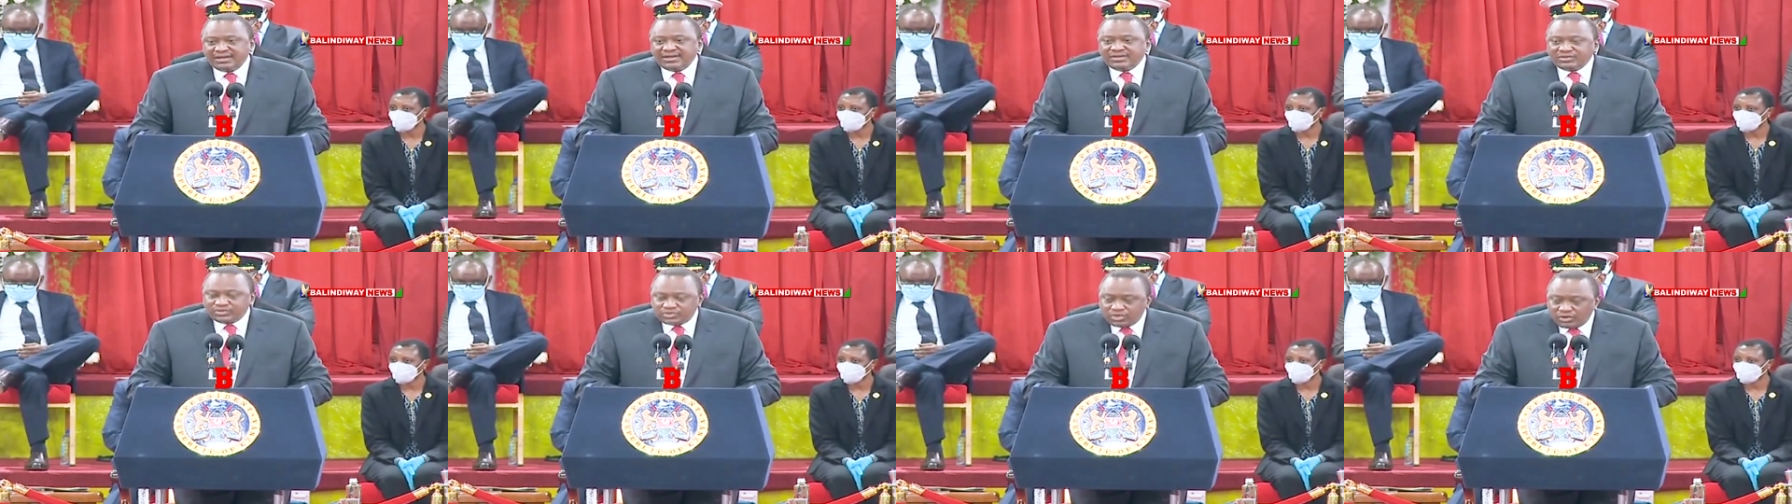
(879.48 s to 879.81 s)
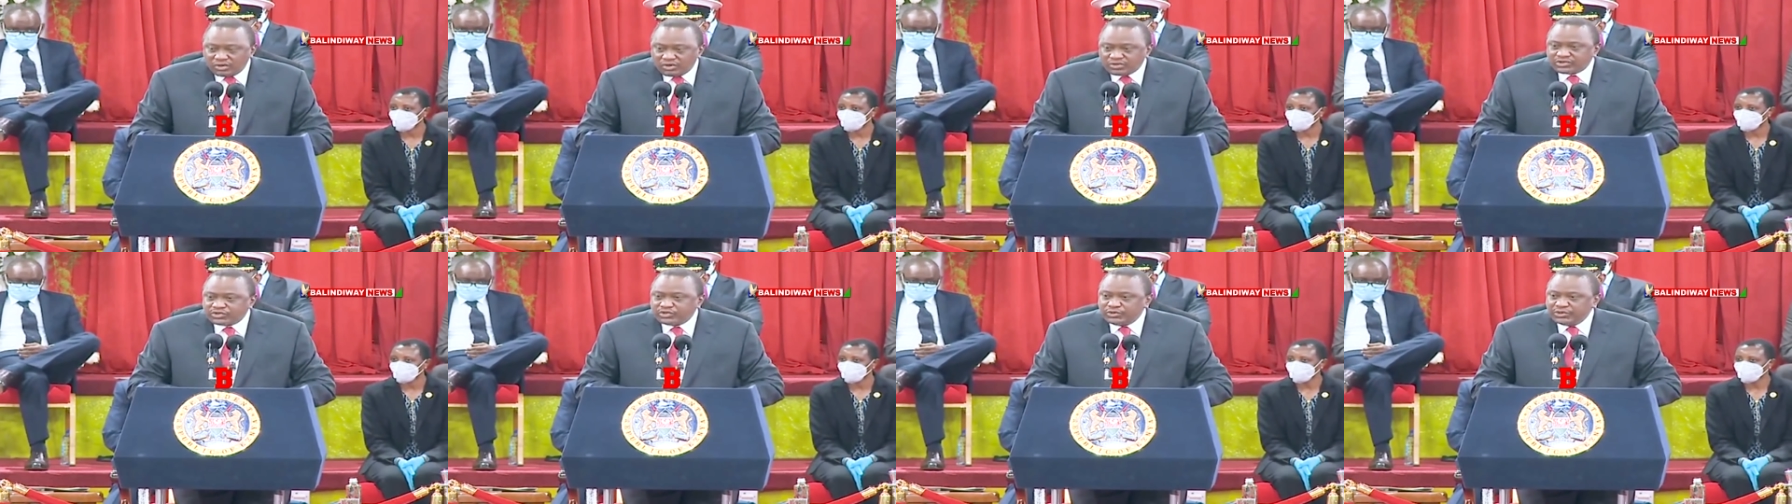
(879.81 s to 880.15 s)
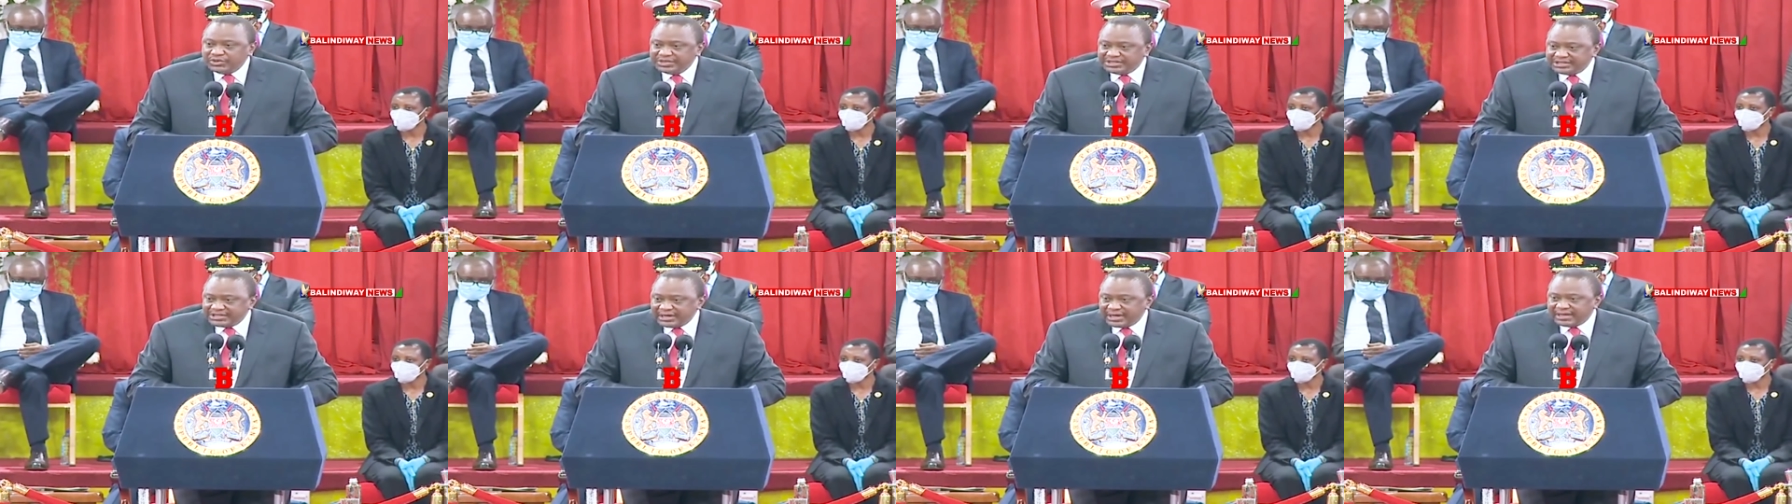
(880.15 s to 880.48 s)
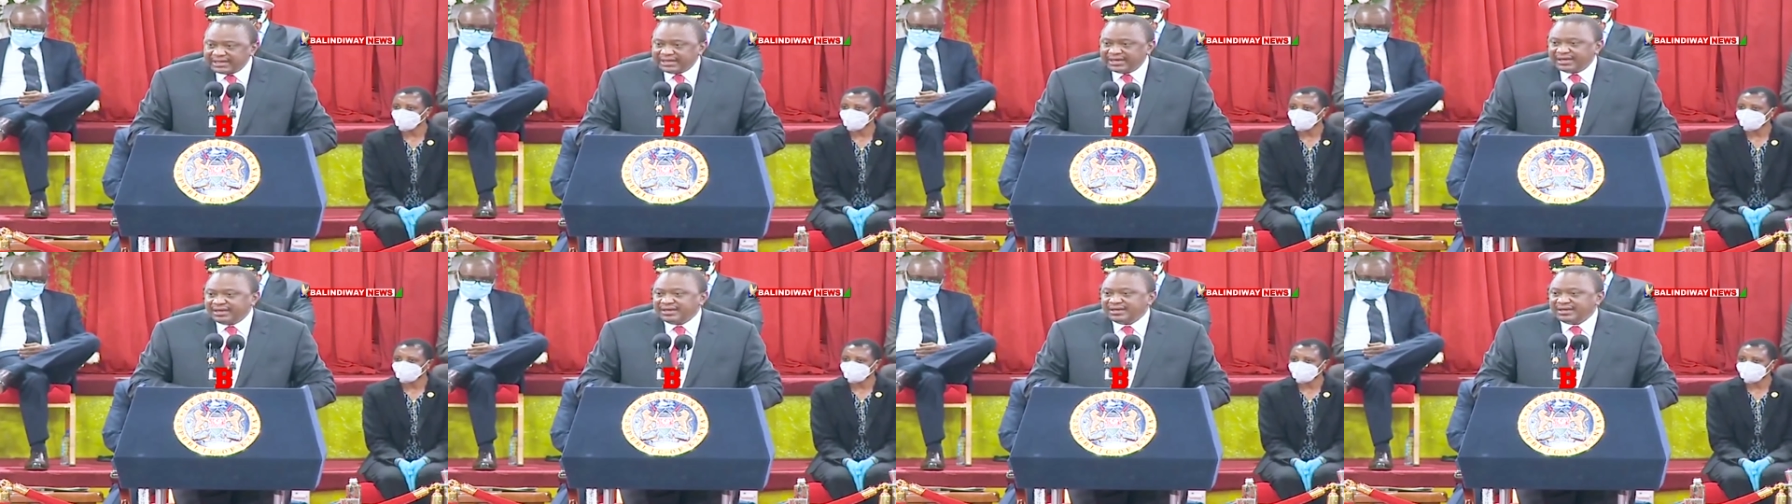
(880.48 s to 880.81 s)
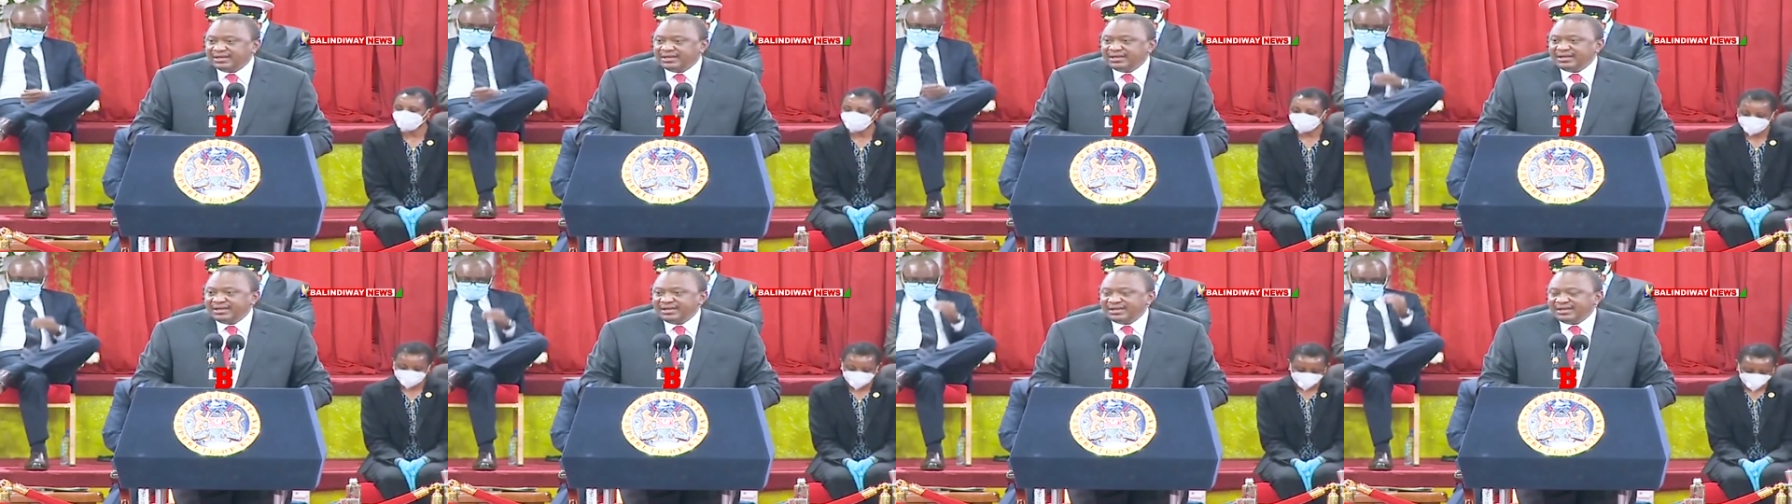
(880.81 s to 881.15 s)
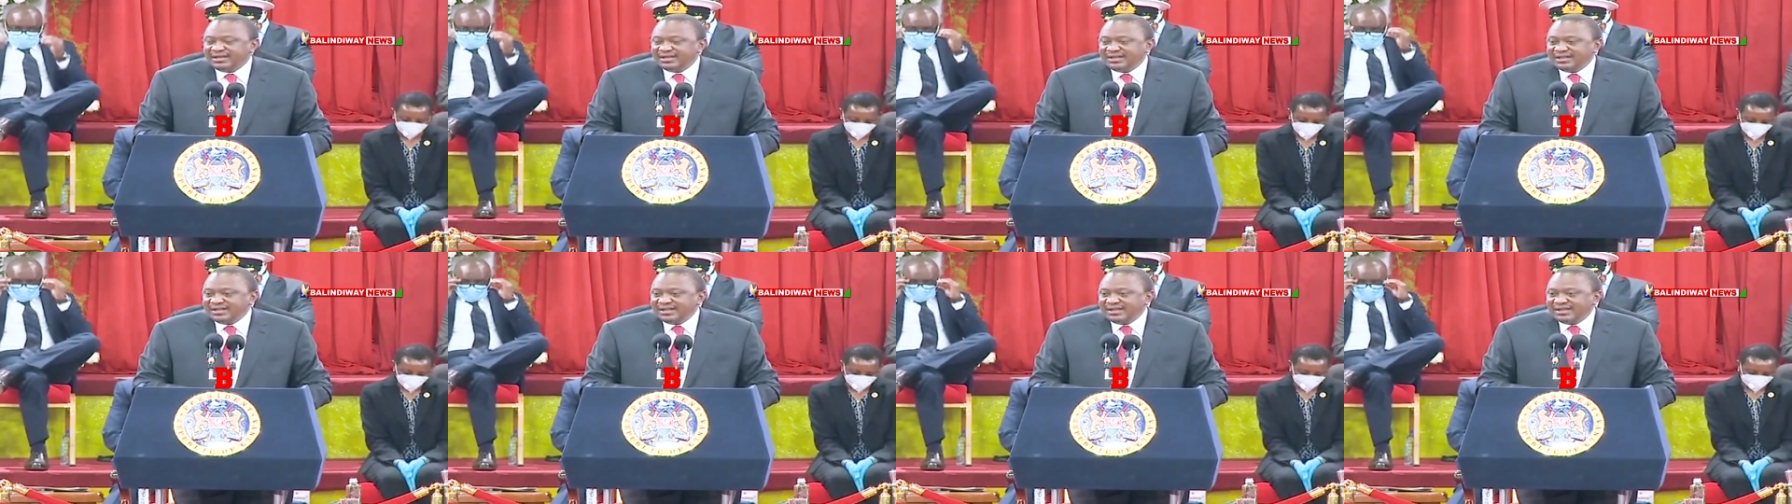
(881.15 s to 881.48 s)
talk to each other,
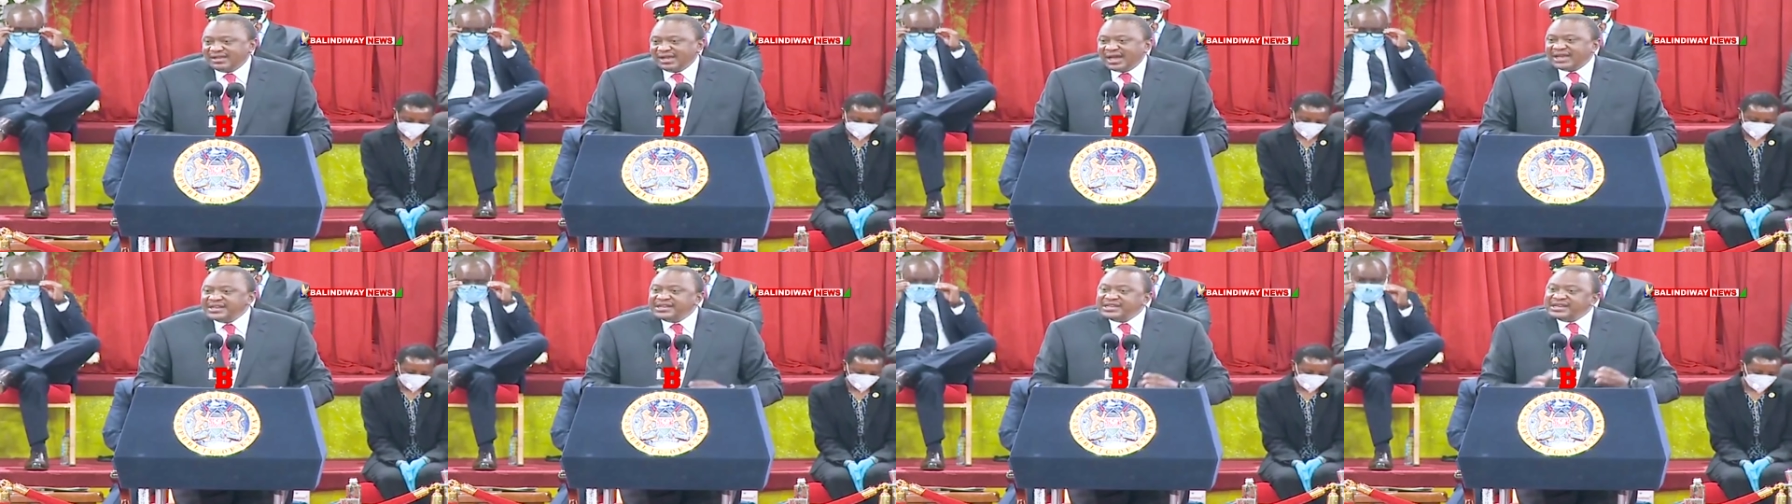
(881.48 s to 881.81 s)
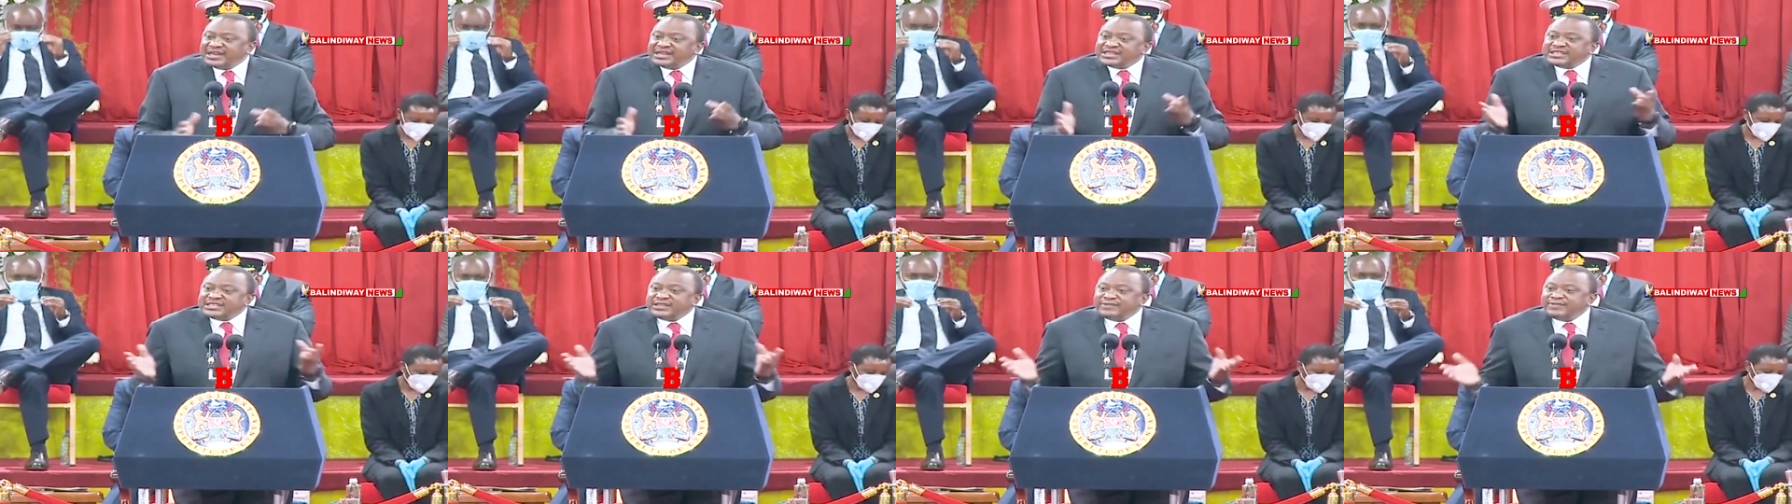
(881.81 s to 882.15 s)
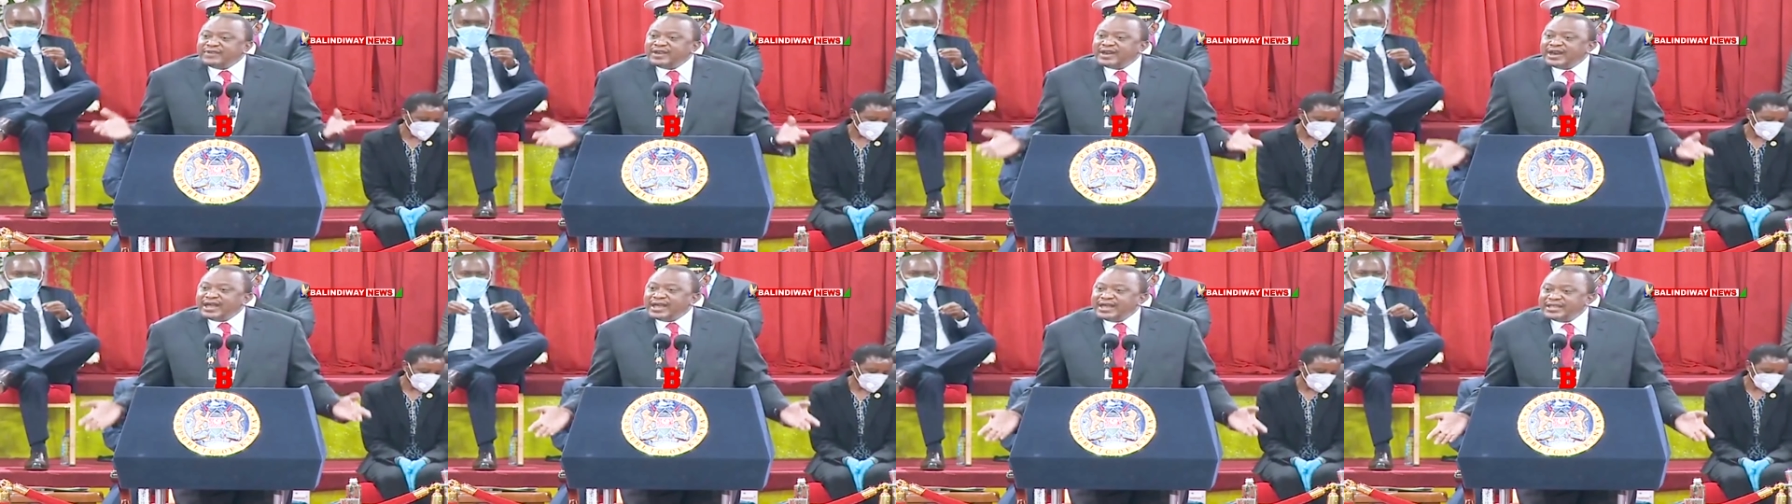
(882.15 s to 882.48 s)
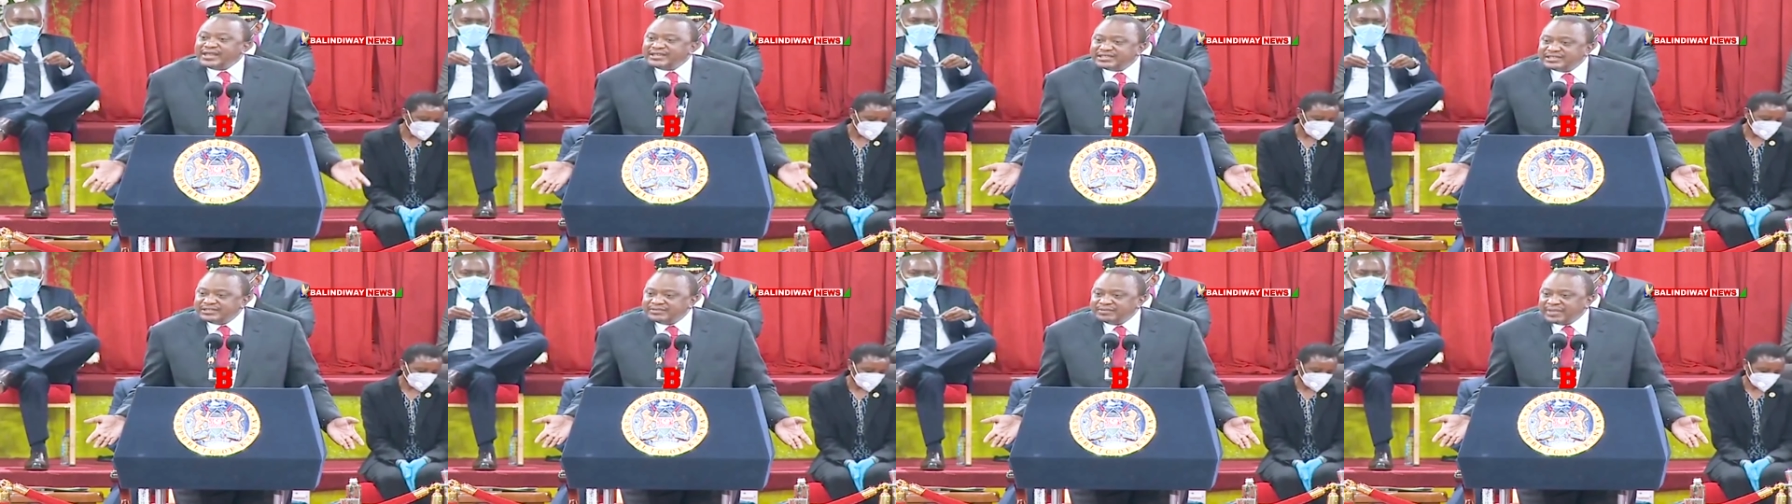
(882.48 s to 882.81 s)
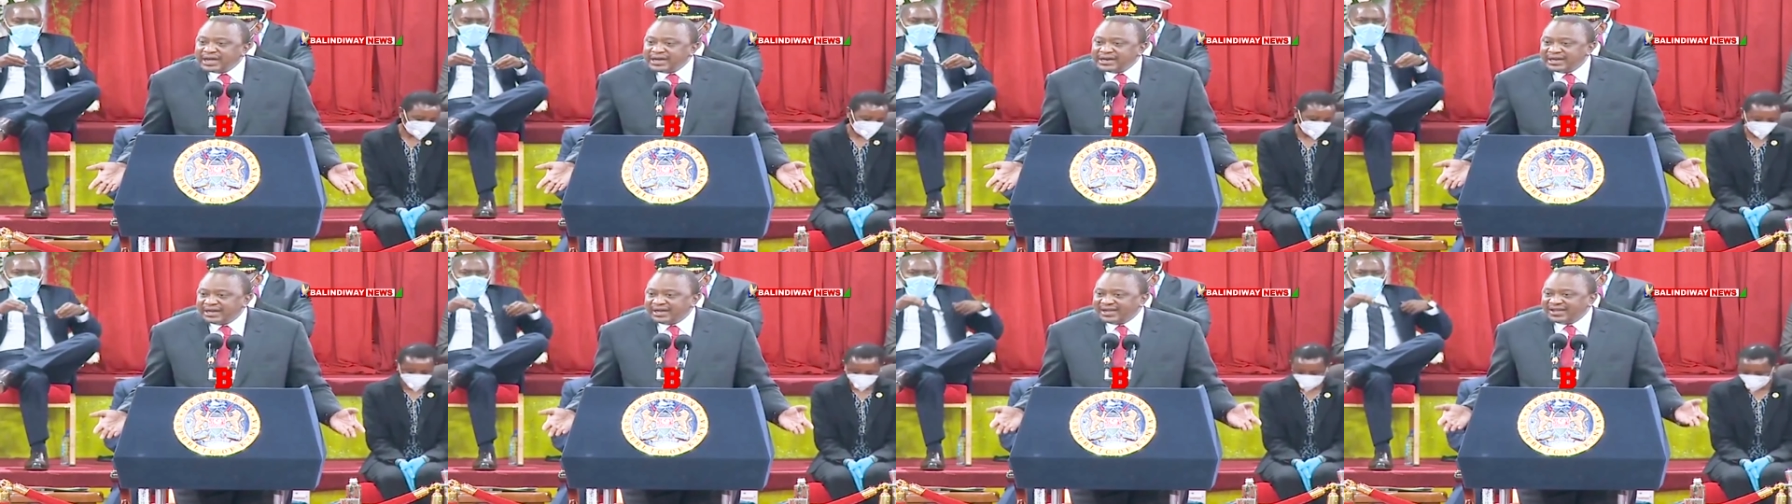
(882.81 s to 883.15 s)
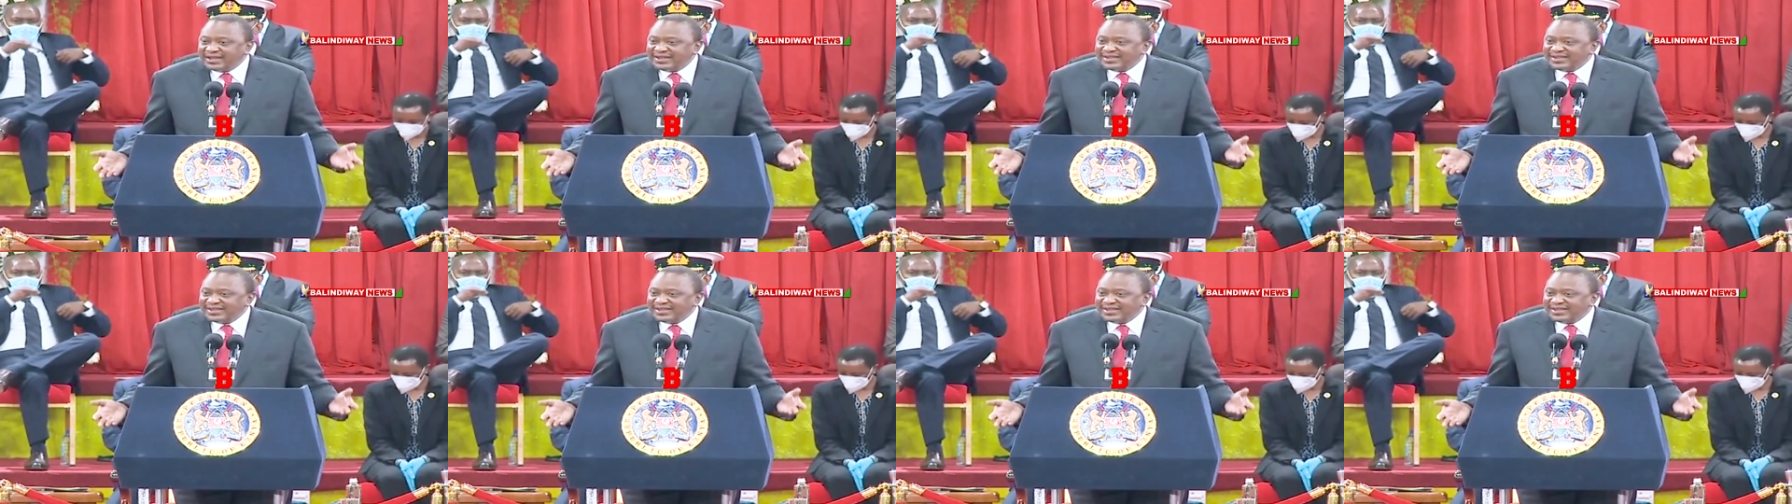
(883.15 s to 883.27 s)
and in a civilized manner